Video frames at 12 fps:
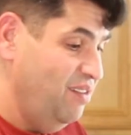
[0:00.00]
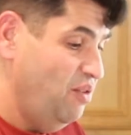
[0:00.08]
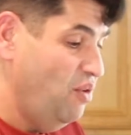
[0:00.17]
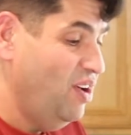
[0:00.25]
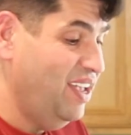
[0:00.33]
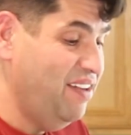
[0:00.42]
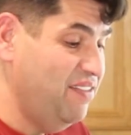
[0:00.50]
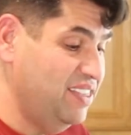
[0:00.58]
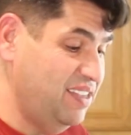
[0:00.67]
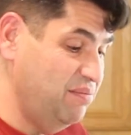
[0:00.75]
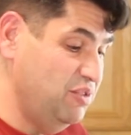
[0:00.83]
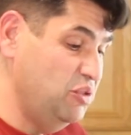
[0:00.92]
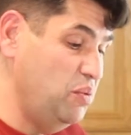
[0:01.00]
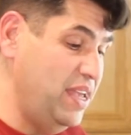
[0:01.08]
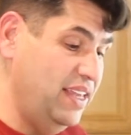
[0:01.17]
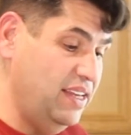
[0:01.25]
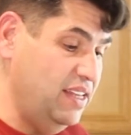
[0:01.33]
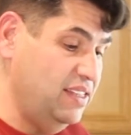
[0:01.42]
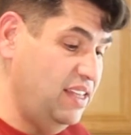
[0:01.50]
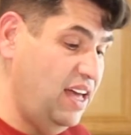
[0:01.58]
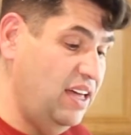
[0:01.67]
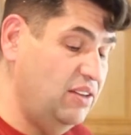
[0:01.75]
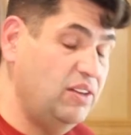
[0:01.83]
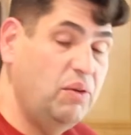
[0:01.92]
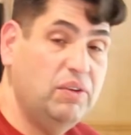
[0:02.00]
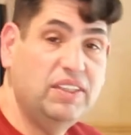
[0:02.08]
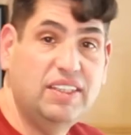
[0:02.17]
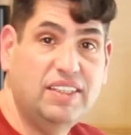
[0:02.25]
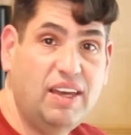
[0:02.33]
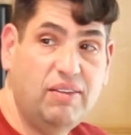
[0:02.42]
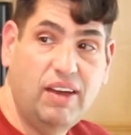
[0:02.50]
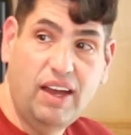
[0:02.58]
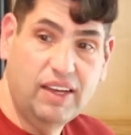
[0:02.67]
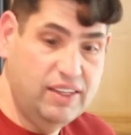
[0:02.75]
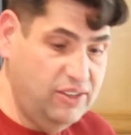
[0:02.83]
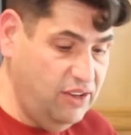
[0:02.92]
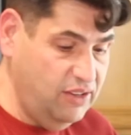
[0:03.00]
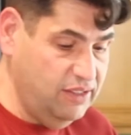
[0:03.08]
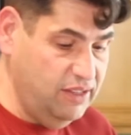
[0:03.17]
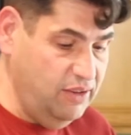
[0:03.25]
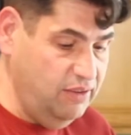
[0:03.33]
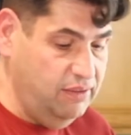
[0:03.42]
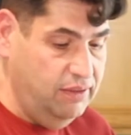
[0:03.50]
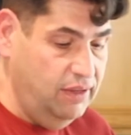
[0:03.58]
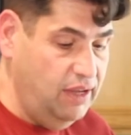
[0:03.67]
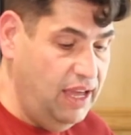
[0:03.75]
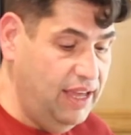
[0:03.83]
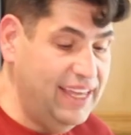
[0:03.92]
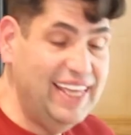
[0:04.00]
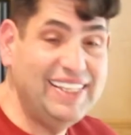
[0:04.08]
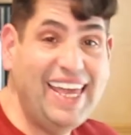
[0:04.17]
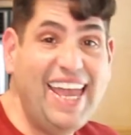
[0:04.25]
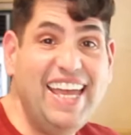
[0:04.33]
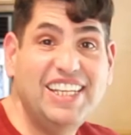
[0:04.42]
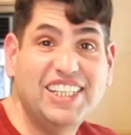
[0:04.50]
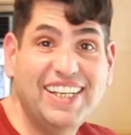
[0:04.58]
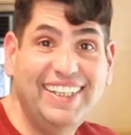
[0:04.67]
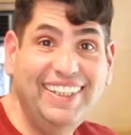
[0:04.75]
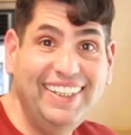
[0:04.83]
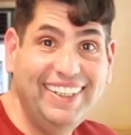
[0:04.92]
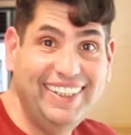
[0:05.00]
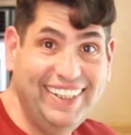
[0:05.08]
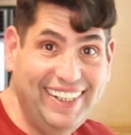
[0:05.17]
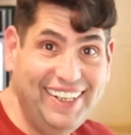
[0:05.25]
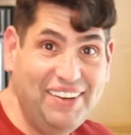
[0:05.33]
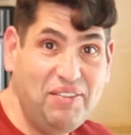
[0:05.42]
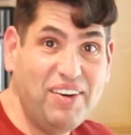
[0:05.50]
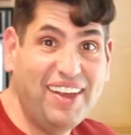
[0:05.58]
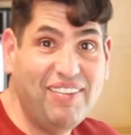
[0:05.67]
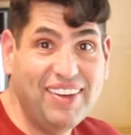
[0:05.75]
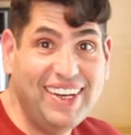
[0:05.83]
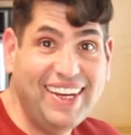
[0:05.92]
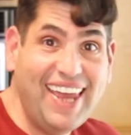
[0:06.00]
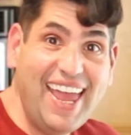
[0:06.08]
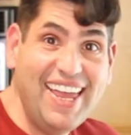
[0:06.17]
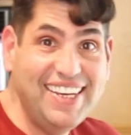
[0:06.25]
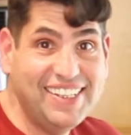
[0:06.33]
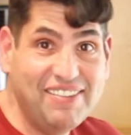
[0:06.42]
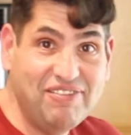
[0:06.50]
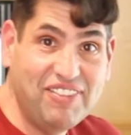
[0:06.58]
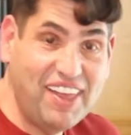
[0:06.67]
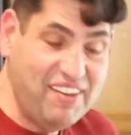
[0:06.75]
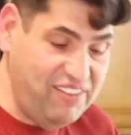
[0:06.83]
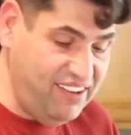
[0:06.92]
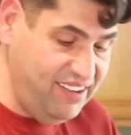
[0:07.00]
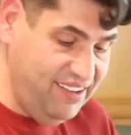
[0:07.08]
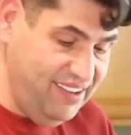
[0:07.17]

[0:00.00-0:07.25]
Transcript: Or give it some sweetness. I don't know, what does teriyaki sauce do? It's Asian. We'll give it an Asian flavor.